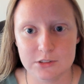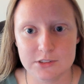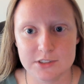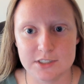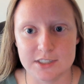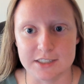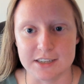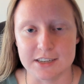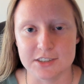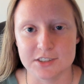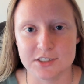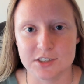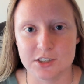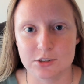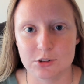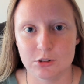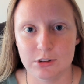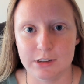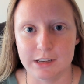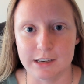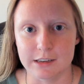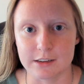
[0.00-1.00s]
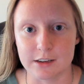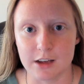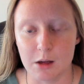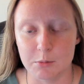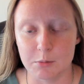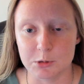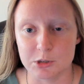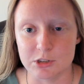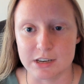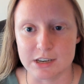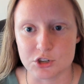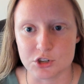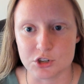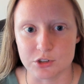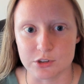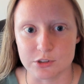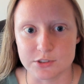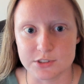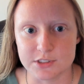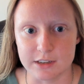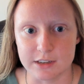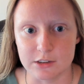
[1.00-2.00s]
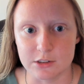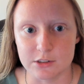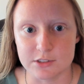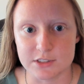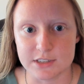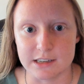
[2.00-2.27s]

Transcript: statistical, and computational skills,